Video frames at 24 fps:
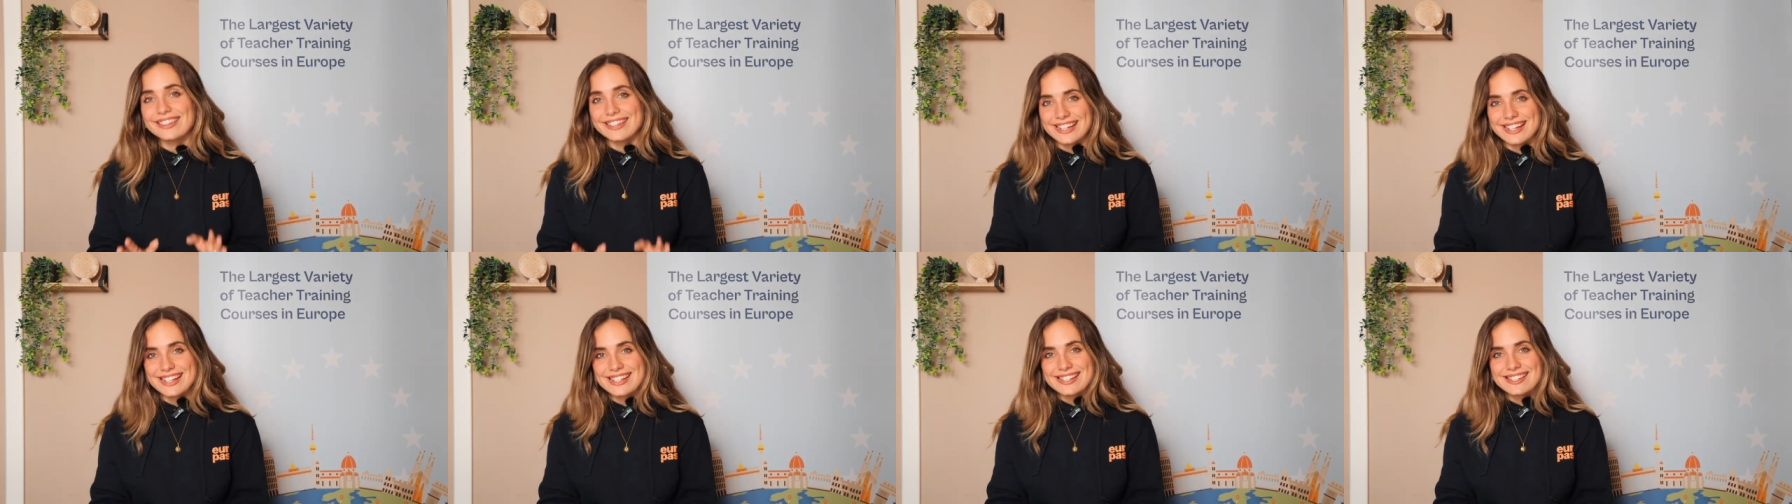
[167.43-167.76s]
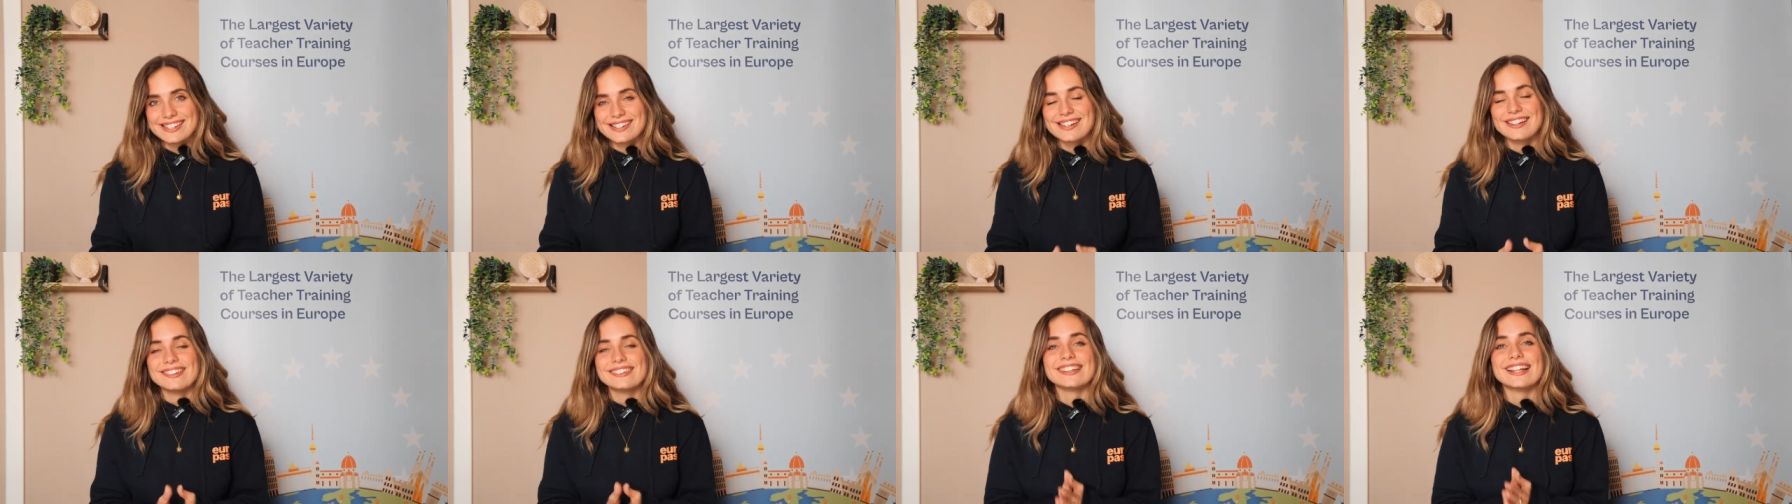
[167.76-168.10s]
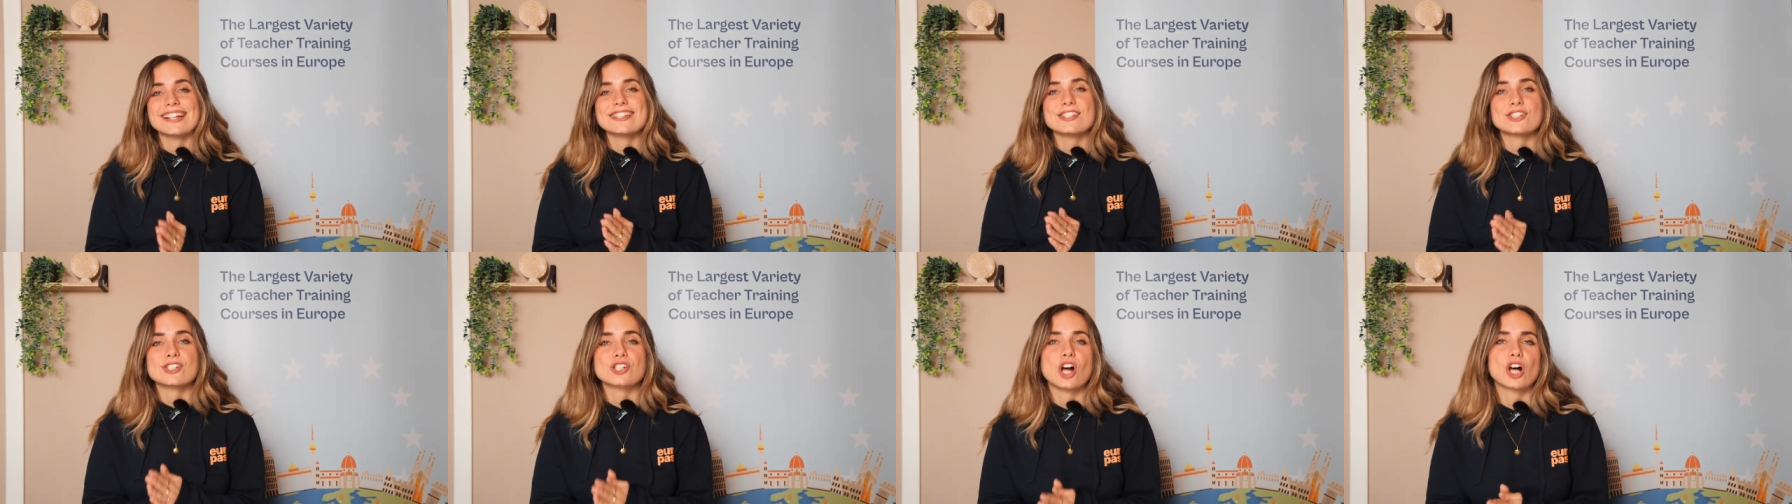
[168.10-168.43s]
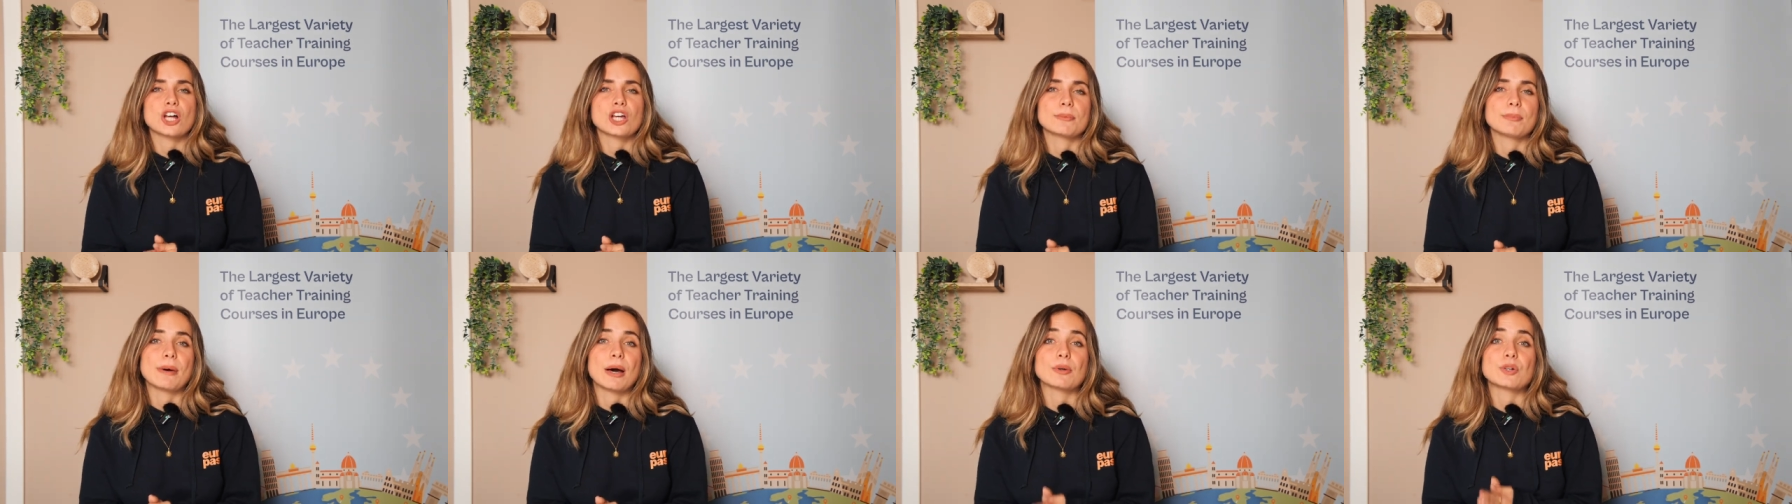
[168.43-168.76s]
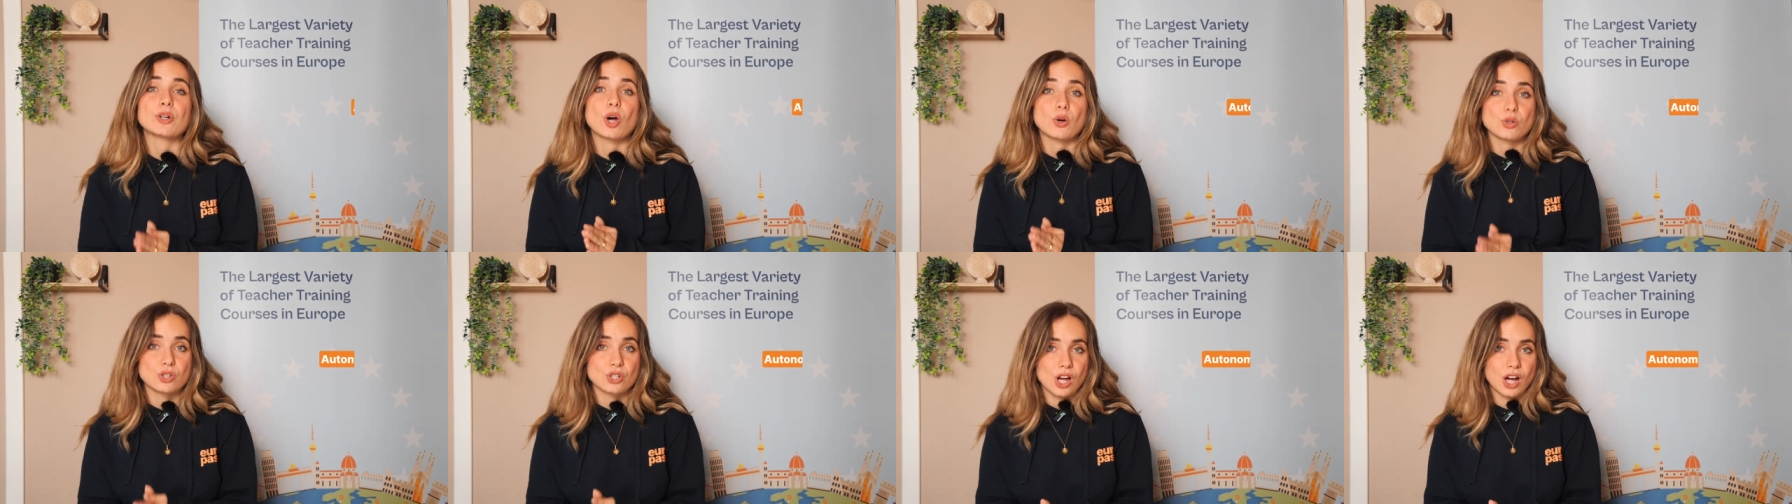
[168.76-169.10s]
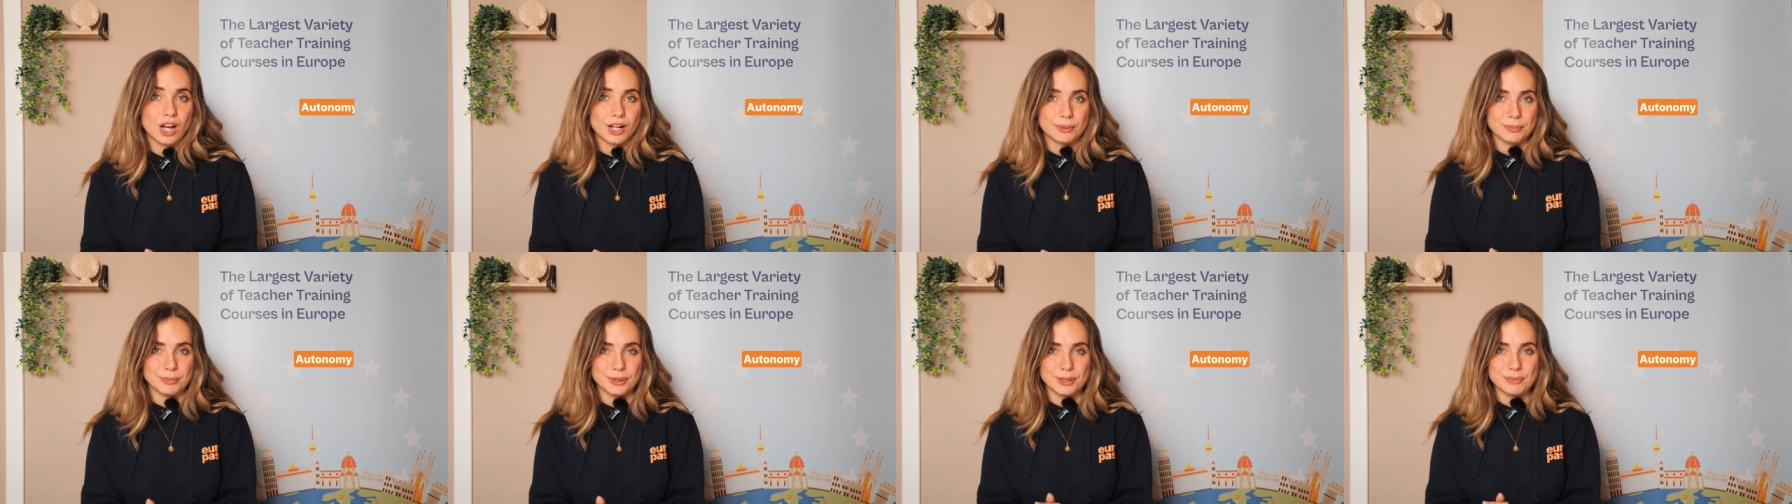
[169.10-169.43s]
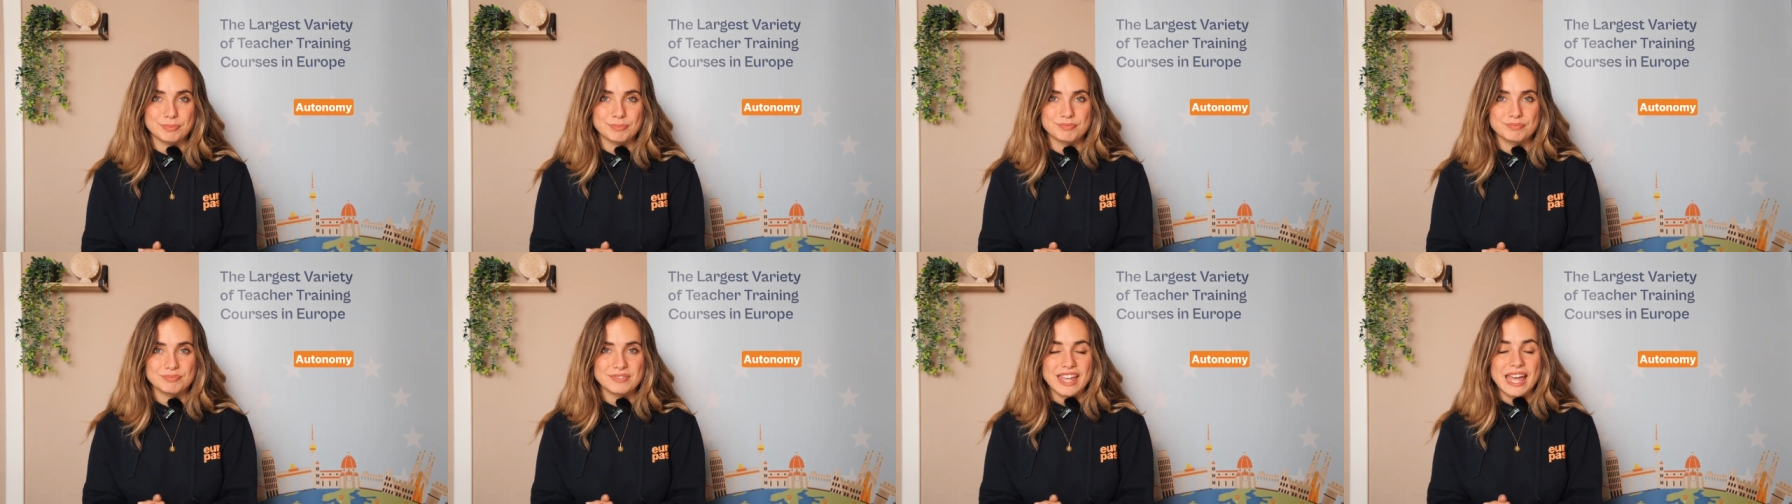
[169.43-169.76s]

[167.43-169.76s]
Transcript: least, let's talk about autonomy.